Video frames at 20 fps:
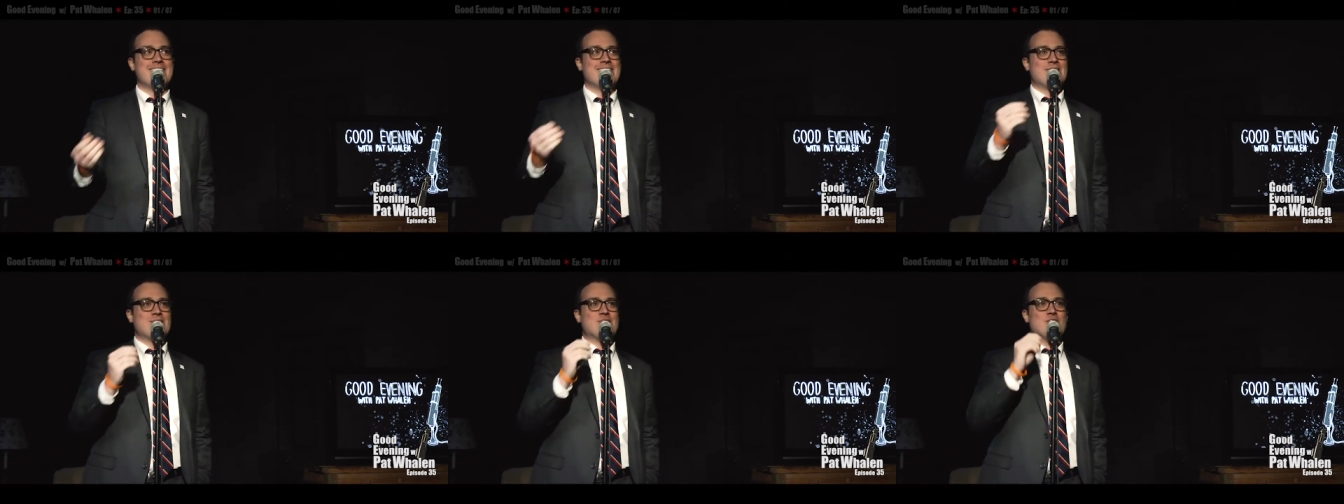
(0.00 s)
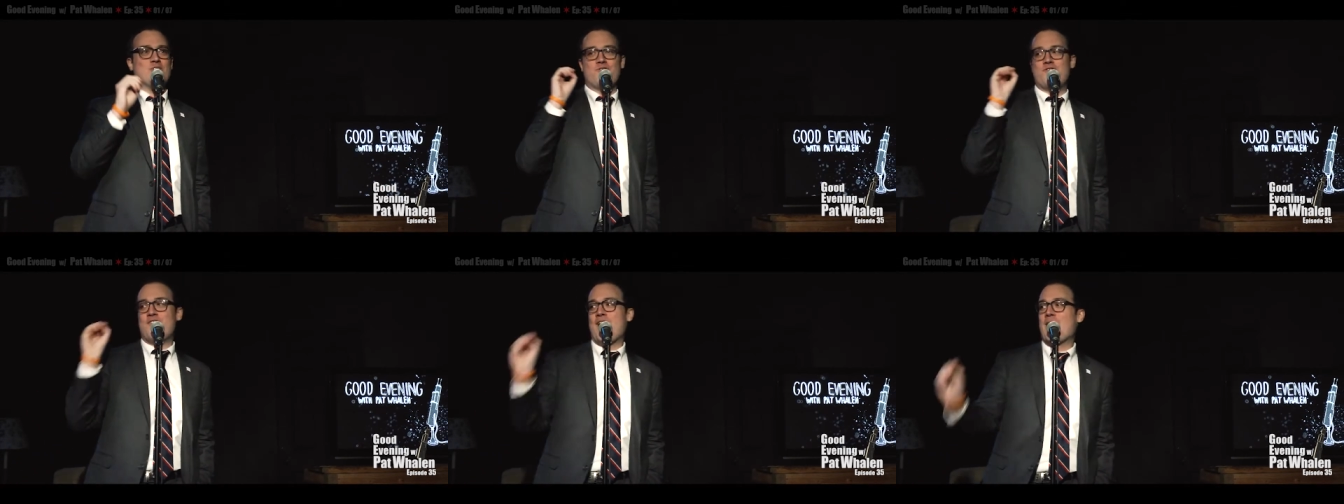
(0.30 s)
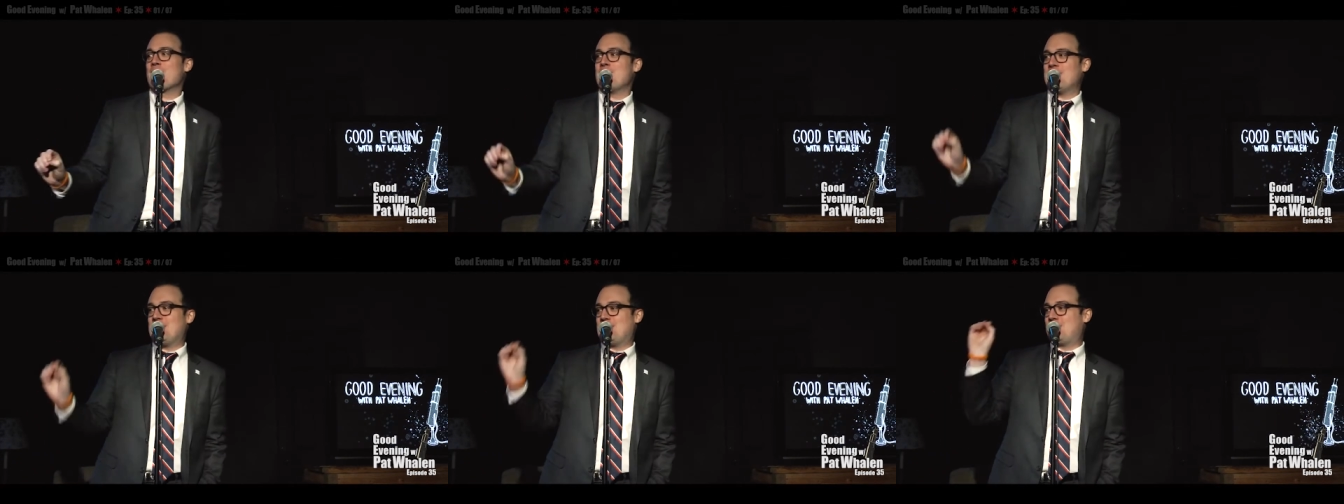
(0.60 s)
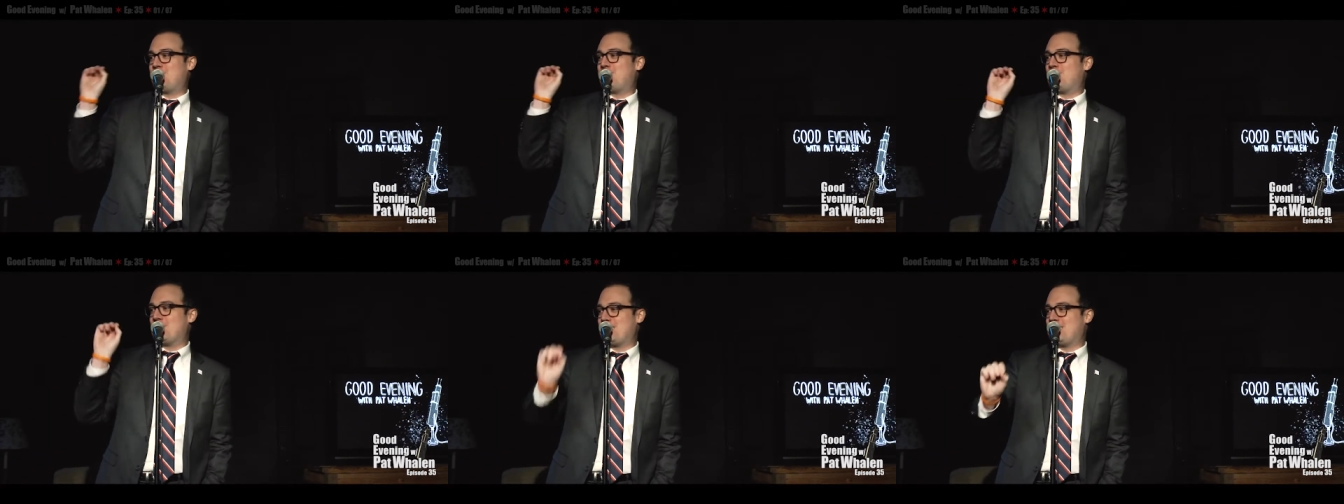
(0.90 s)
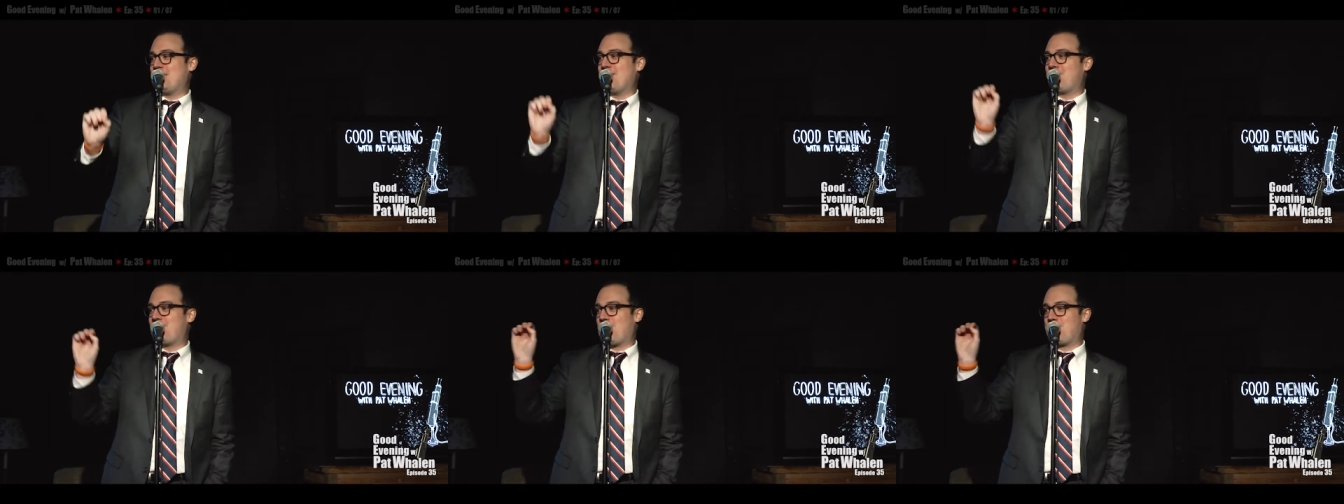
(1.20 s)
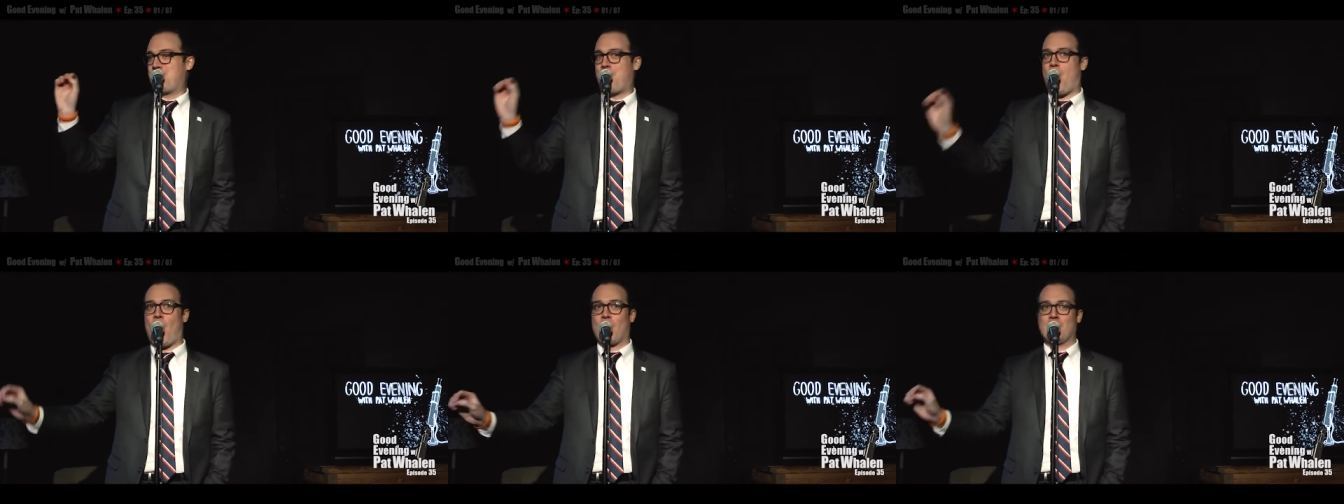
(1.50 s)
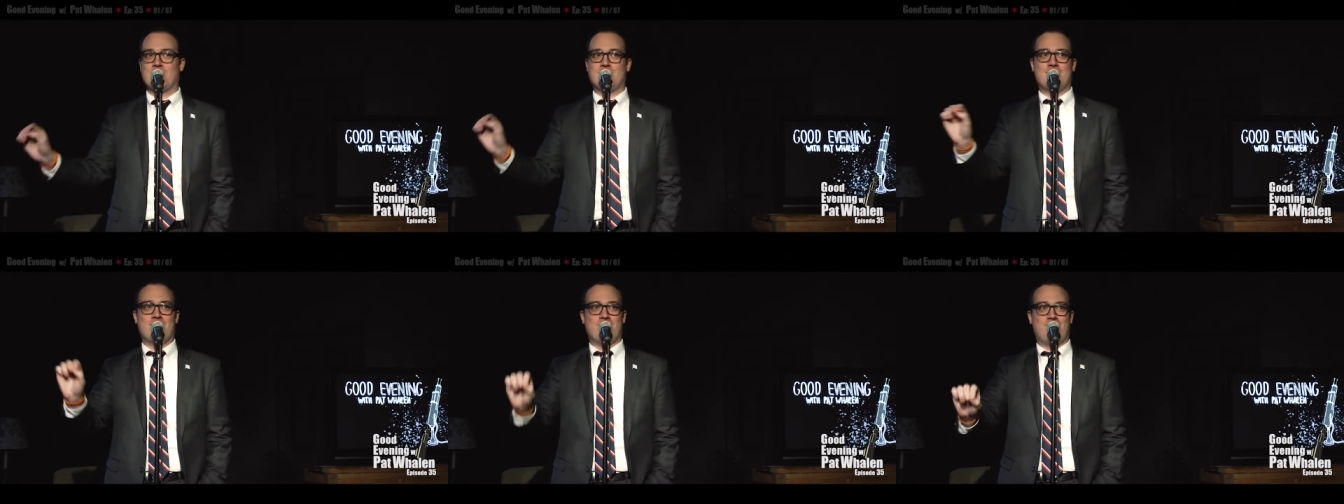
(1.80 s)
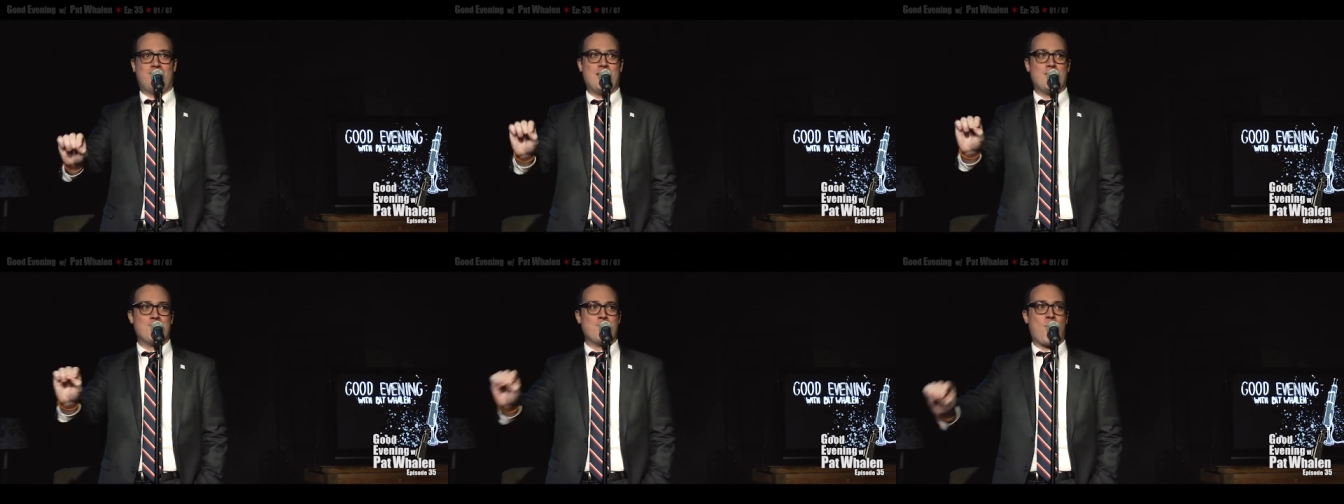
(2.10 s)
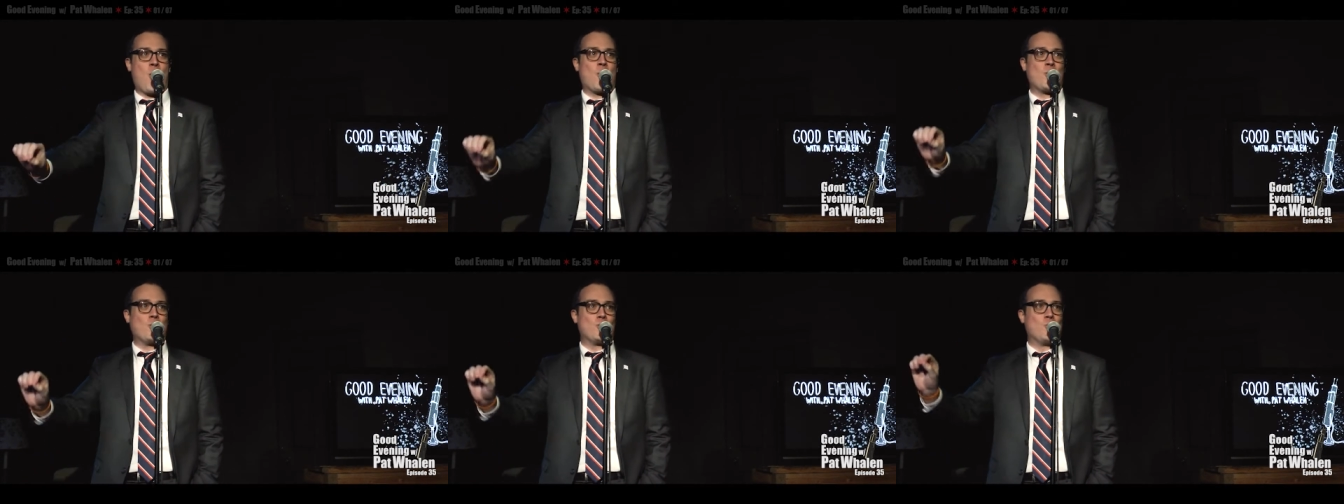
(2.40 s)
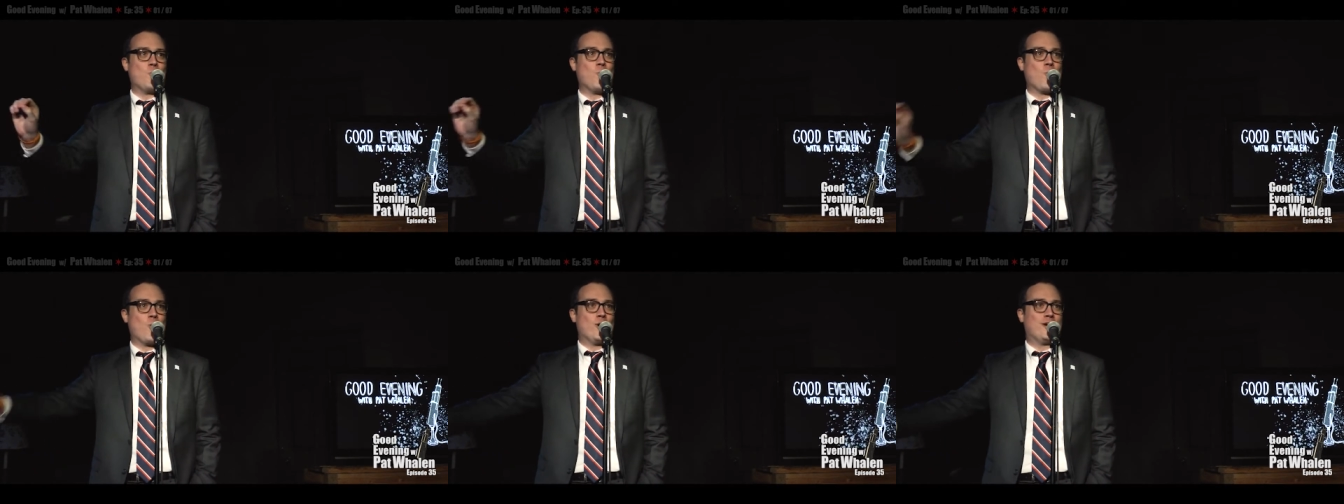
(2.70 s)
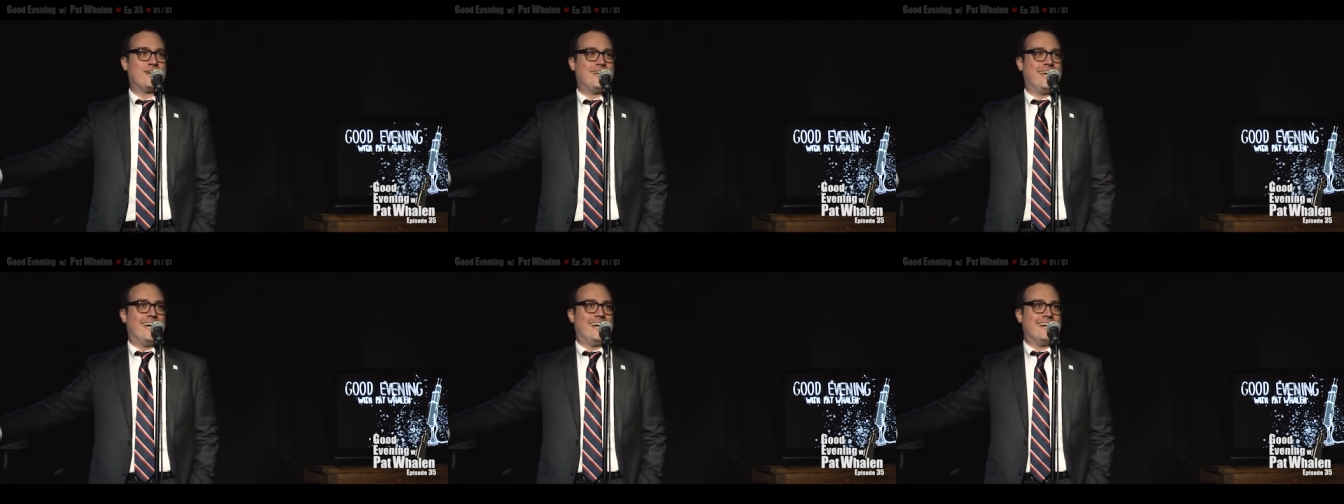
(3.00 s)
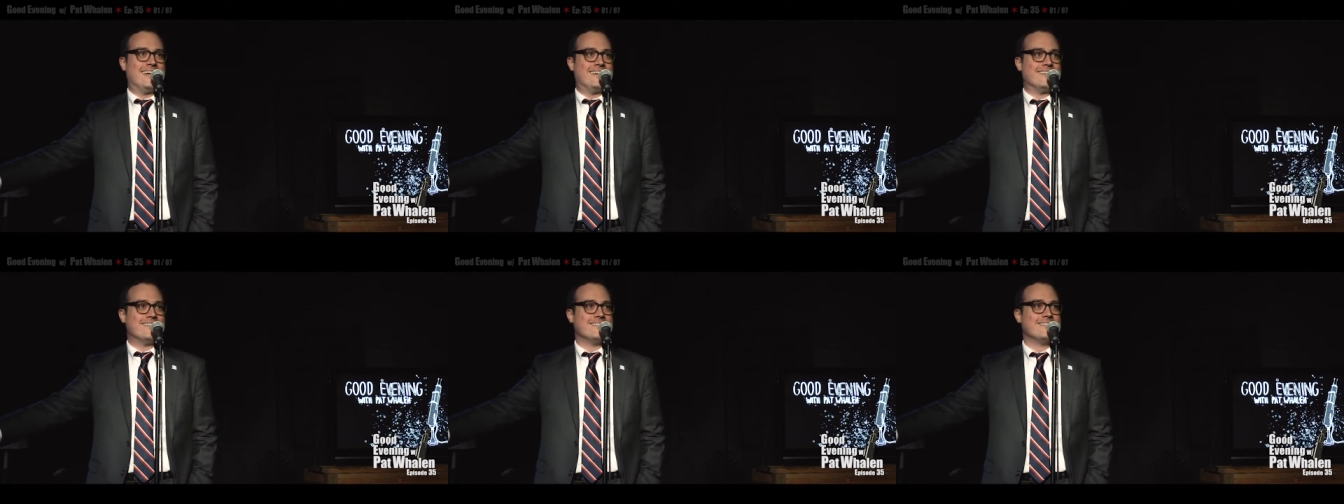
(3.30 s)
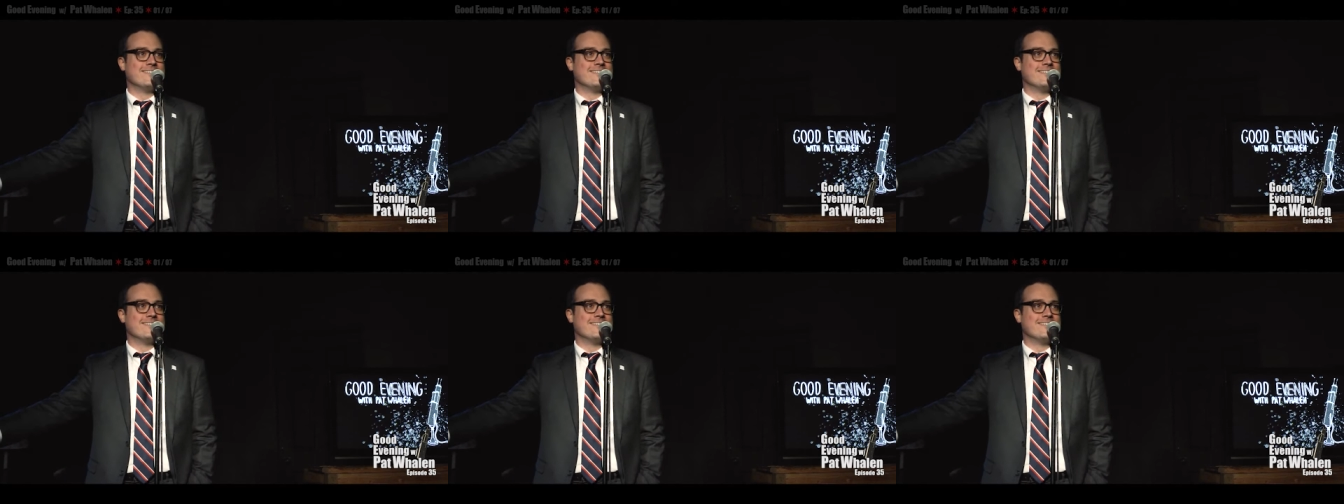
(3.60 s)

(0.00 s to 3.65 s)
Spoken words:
Just very specific parts of him aren't working.